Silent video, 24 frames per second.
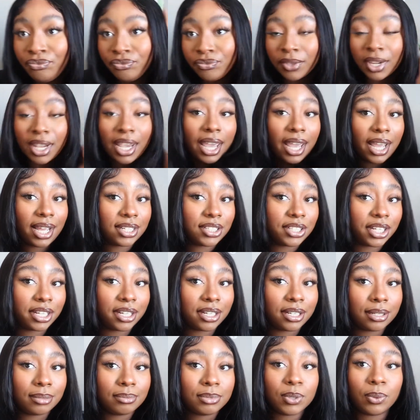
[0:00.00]
Hey
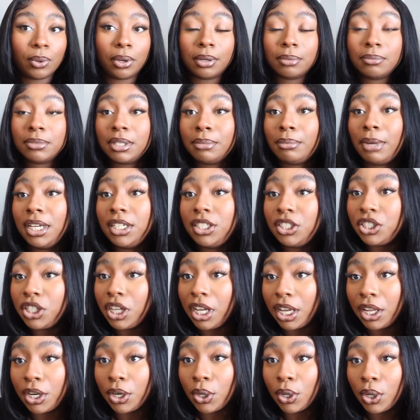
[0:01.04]
gems, welcome to my
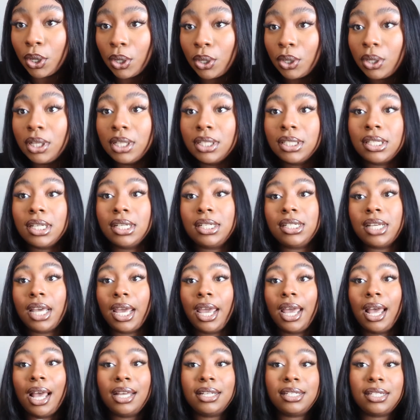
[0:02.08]
channel. Today
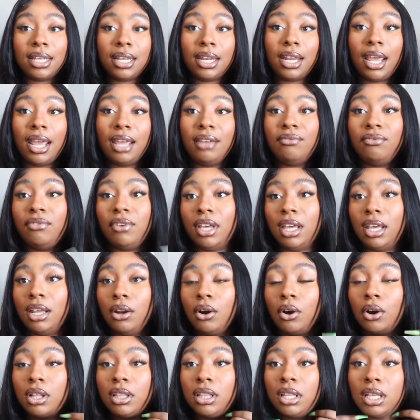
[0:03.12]
I did a vid
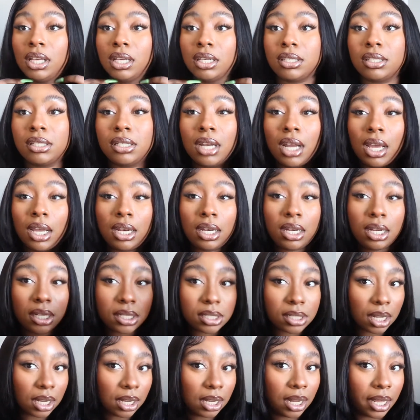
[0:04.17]
on this 90s
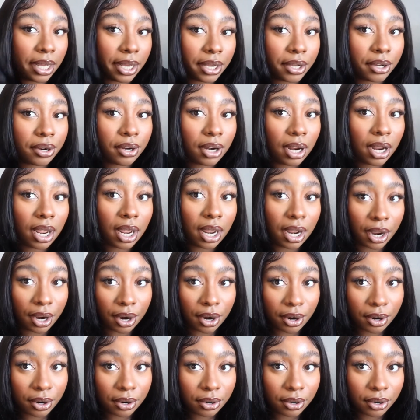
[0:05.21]
layered
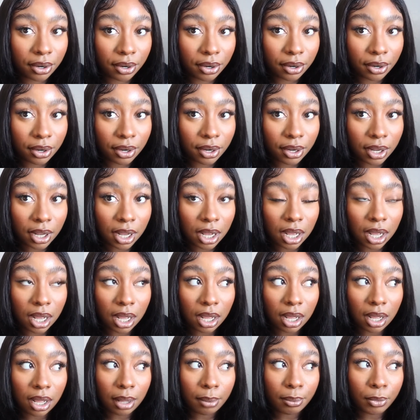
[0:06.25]
hair
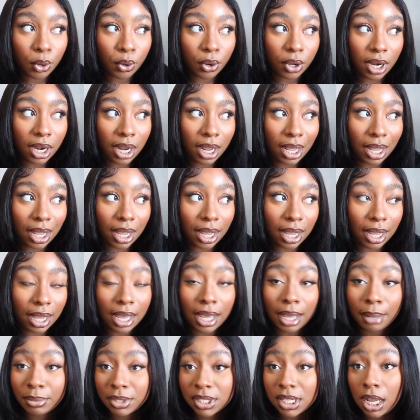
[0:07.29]
on a
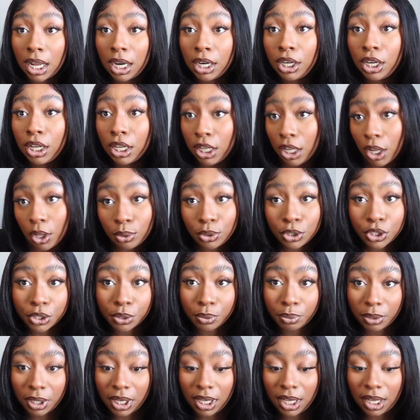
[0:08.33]
Amazon closure
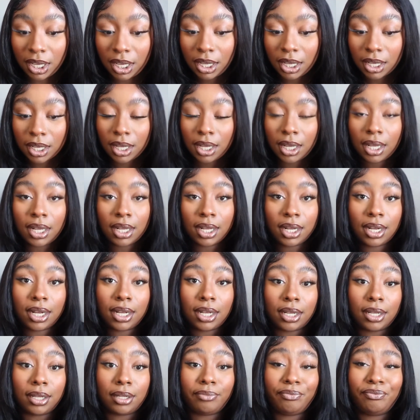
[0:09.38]
wig.
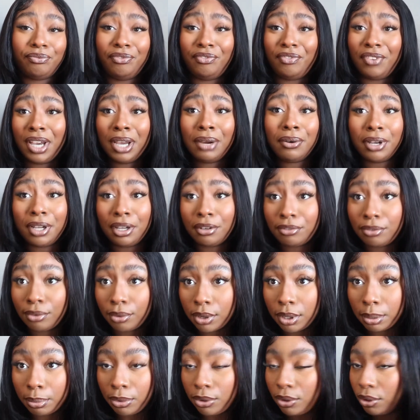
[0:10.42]
Very
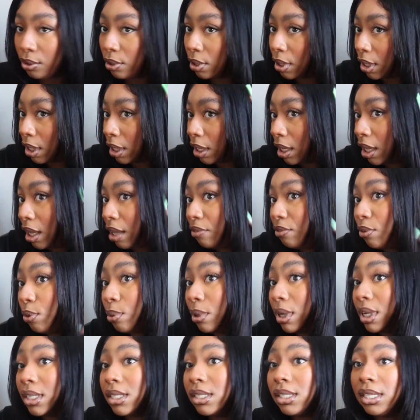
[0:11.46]
affordable. If you
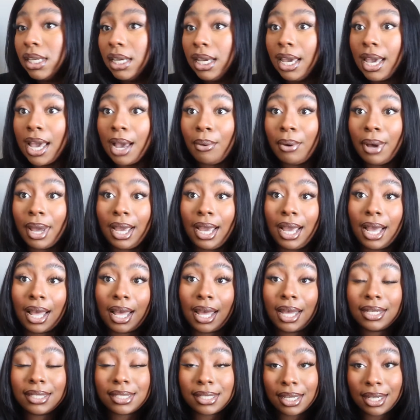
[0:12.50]
want to see how I
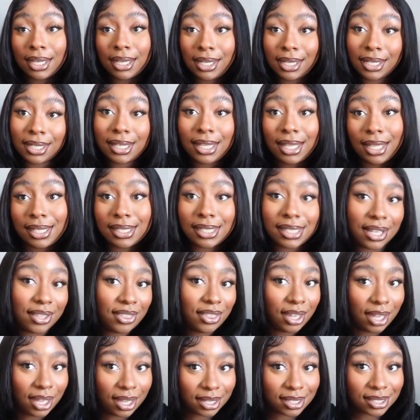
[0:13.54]
got to
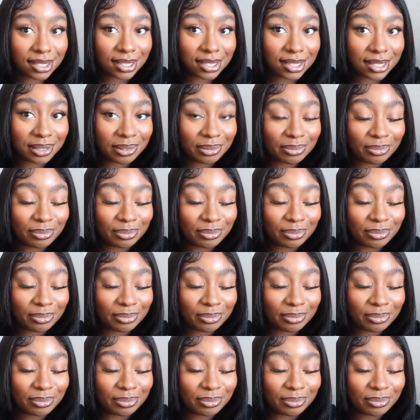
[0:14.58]
this,